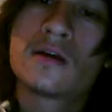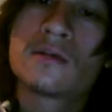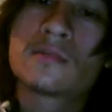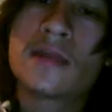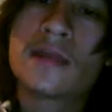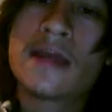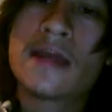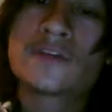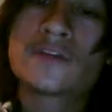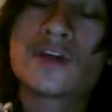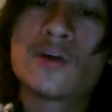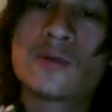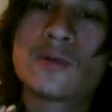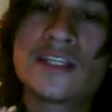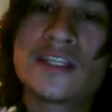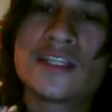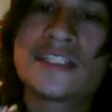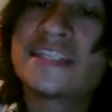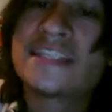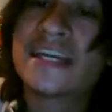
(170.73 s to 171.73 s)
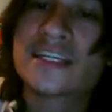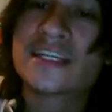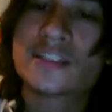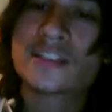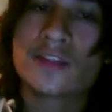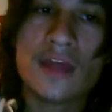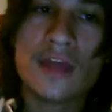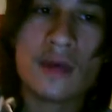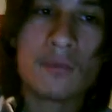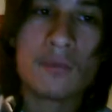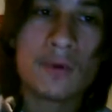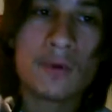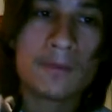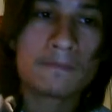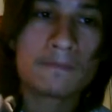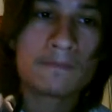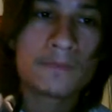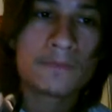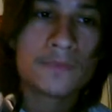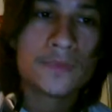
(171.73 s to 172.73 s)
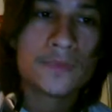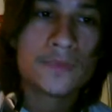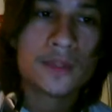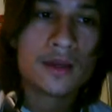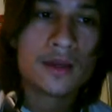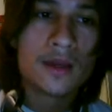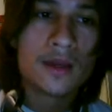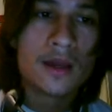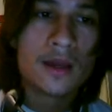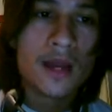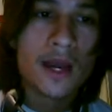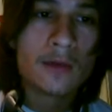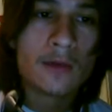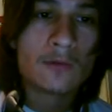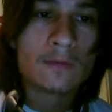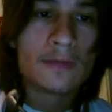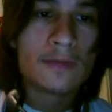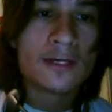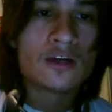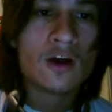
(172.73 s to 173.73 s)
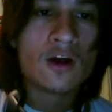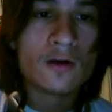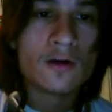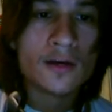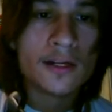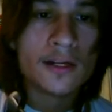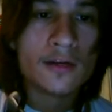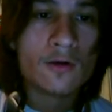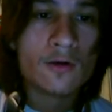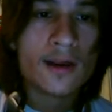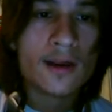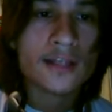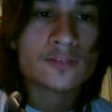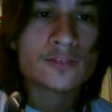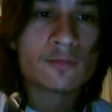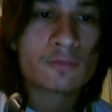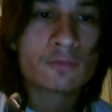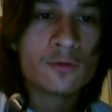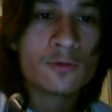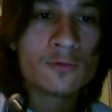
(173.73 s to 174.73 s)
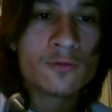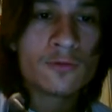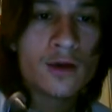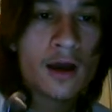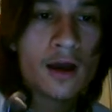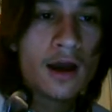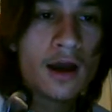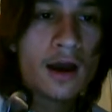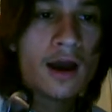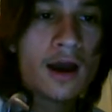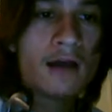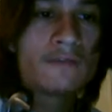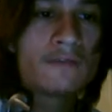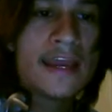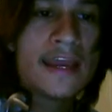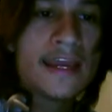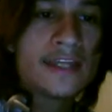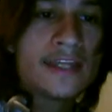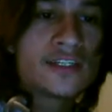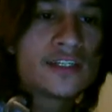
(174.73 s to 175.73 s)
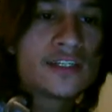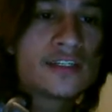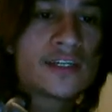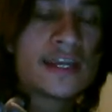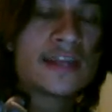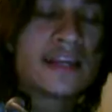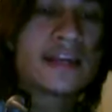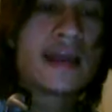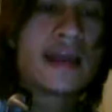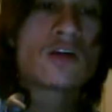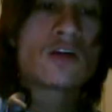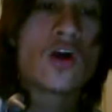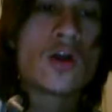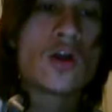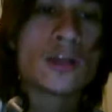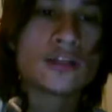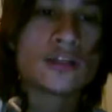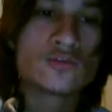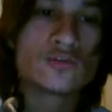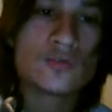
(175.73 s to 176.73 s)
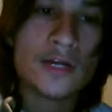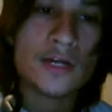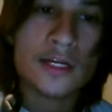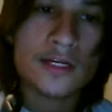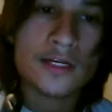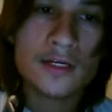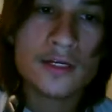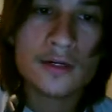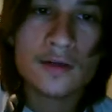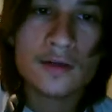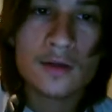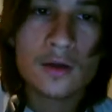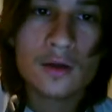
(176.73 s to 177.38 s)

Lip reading: I'm going to have to go with a 6 on that one. I would be carded or asked for proof of age to get an alcoholic drink.